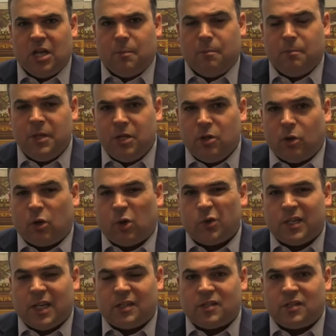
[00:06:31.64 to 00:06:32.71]

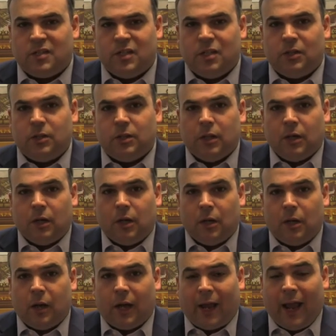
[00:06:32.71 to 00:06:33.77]
Miracles are still
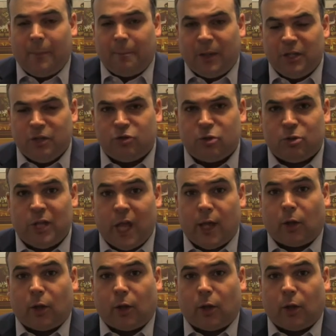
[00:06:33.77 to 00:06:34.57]
happening today.